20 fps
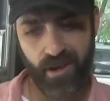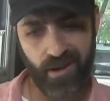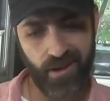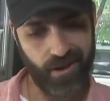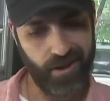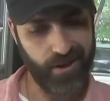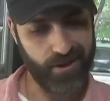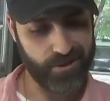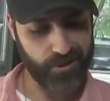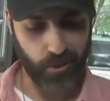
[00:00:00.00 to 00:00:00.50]

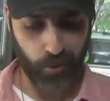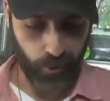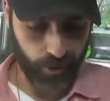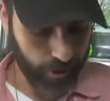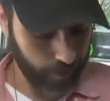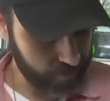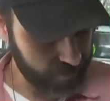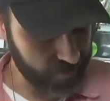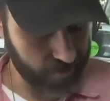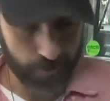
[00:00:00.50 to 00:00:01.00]
uh,
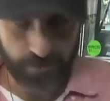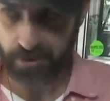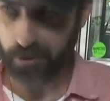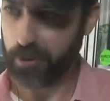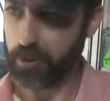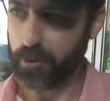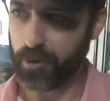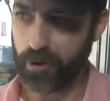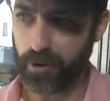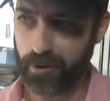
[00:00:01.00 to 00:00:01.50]
growing up since she was
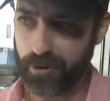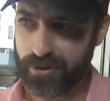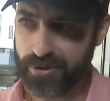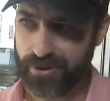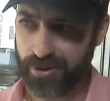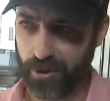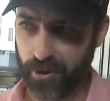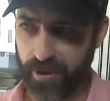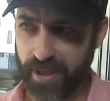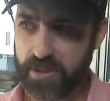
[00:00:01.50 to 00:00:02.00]
a little girl.
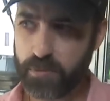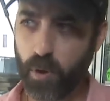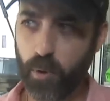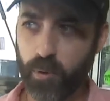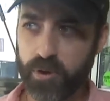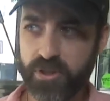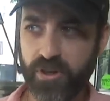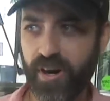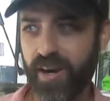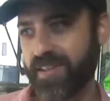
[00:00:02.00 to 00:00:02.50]
So Aww. that's
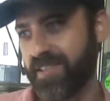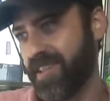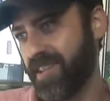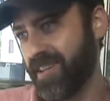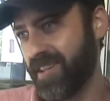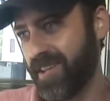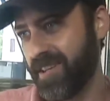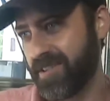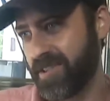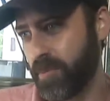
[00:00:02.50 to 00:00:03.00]
what we're trying
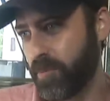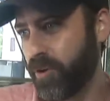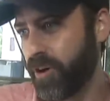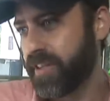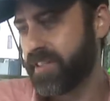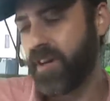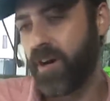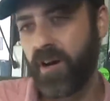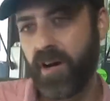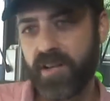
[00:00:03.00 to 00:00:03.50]
to, to
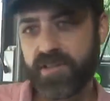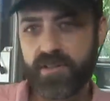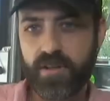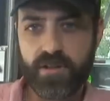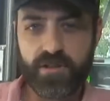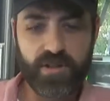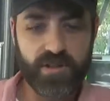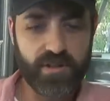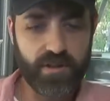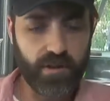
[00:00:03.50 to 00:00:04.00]
bring to
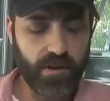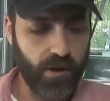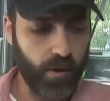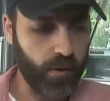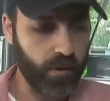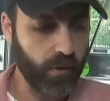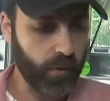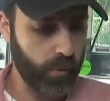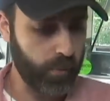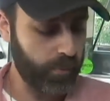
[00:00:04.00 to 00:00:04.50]
Austin, just you
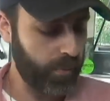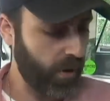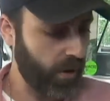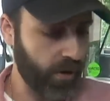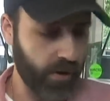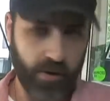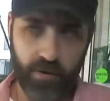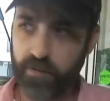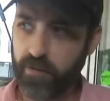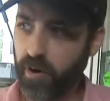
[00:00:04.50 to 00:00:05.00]
know, a little
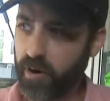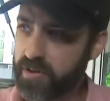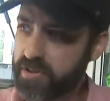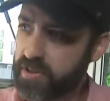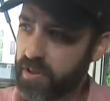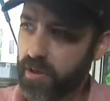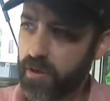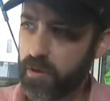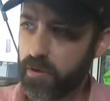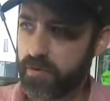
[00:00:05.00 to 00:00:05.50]
part of
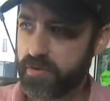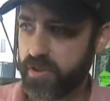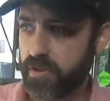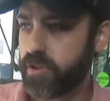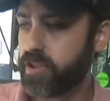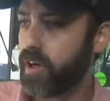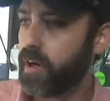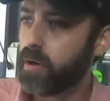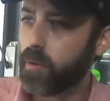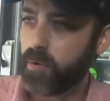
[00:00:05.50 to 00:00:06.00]
ourselves
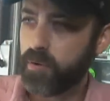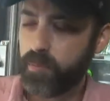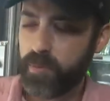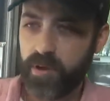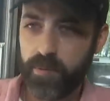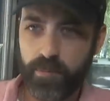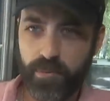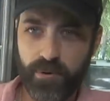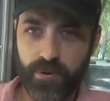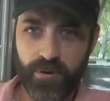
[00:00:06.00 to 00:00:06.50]
and share it with
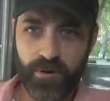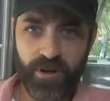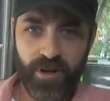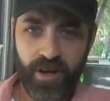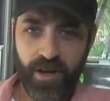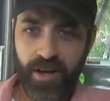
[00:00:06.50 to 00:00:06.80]
people.